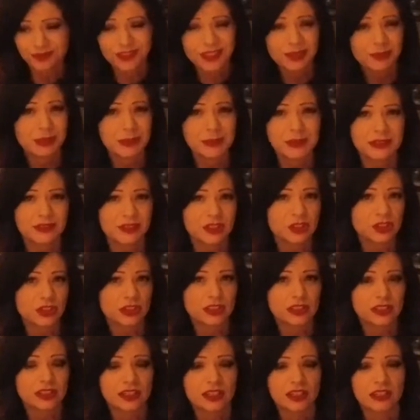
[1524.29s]
maybe even
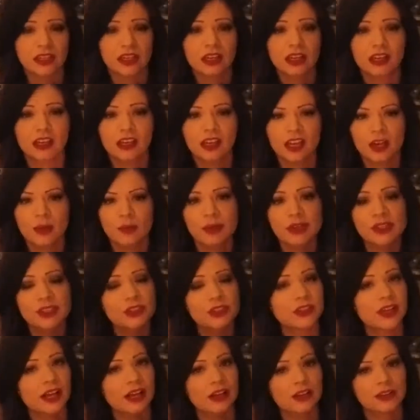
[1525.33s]
just like mental
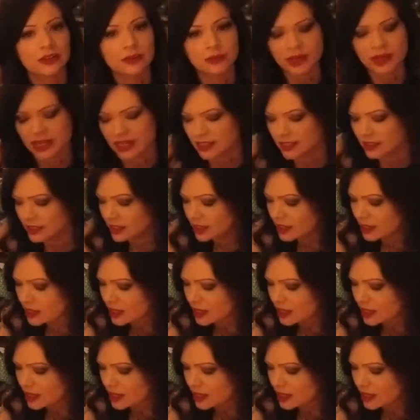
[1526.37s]
health, right?